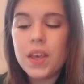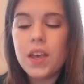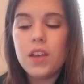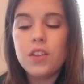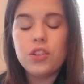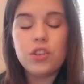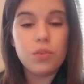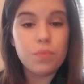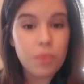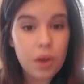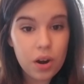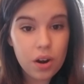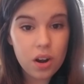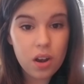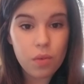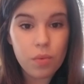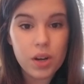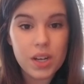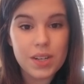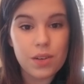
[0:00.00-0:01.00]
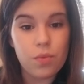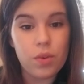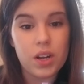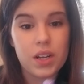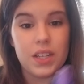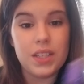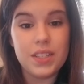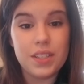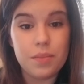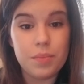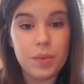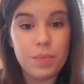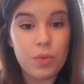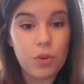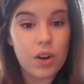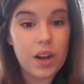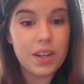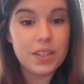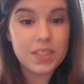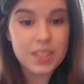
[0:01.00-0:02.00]
Tomorrow, we're going to work a little bit
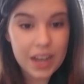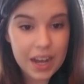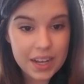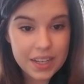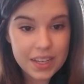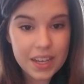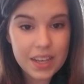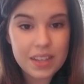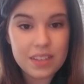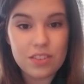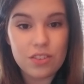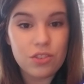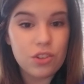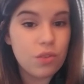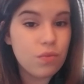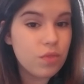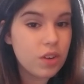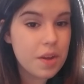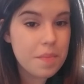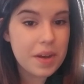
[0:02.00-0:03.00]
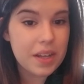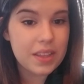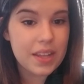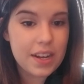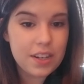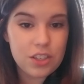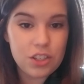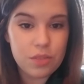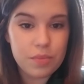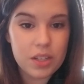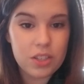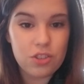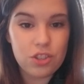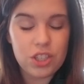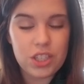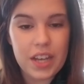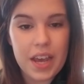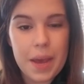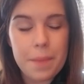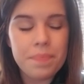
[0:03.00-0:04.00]
more on tonguing, so don't worry about that too much
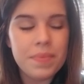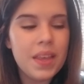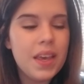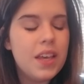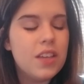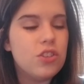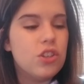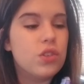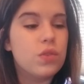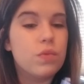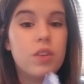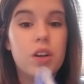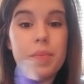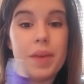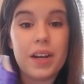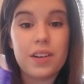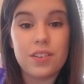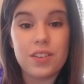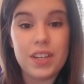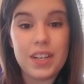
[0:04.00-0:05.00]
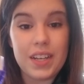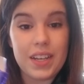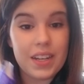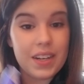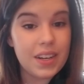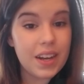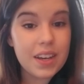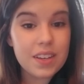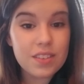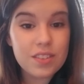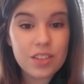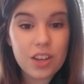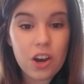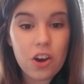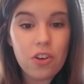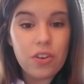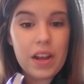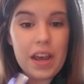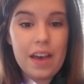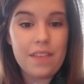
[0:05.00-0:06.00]
today. Just worry about creating a nice
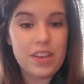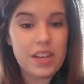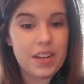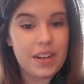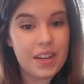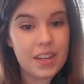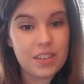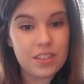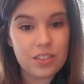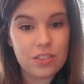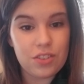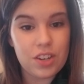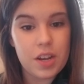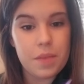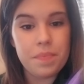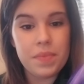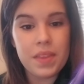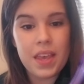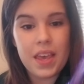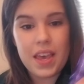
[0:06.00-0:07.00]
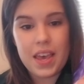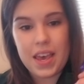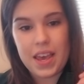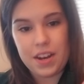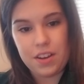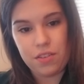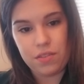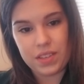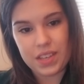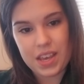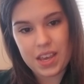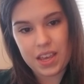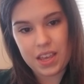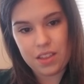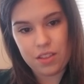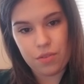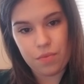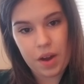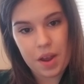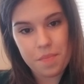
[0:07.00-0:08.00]
tone, having a nice grip, and using
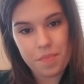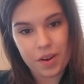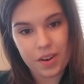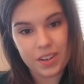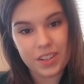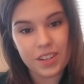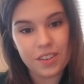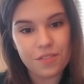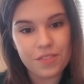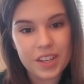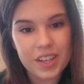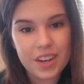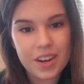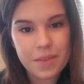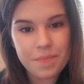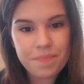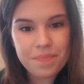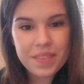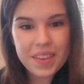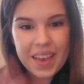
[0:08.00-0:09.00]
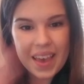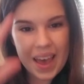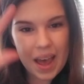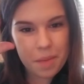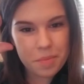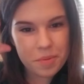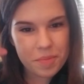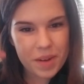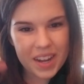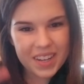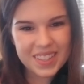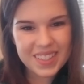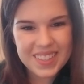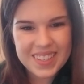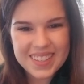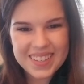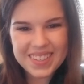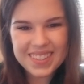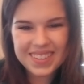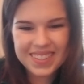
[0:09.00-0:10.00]
the right part of your finger. Happy
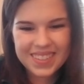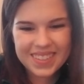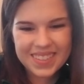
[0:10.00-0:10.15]
practicing!